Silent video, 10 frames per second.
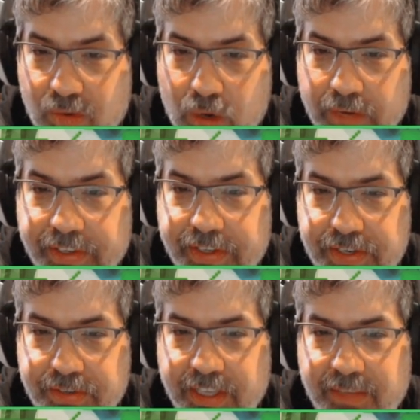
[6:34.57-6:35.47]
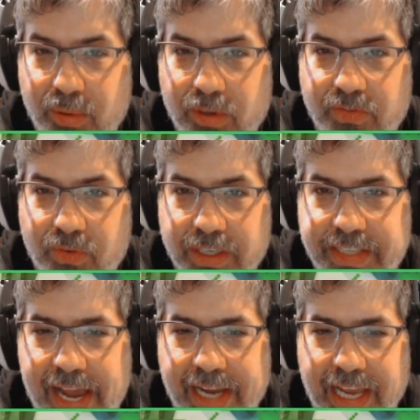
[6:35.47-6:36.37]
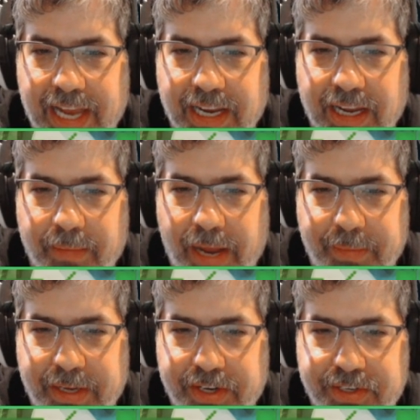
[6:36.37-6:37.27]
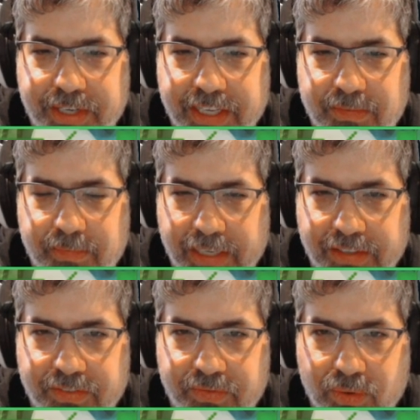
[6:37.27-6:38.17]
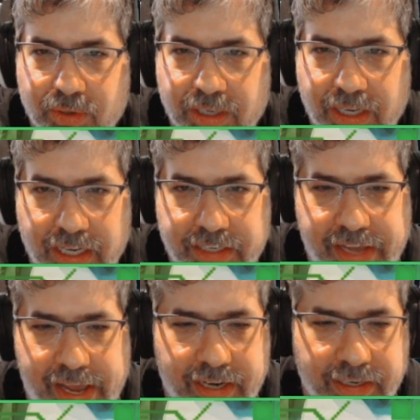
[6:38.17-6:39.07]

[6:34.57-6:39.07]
One of your creatures gets +4 attack, and an enemy creature gets -4 attack.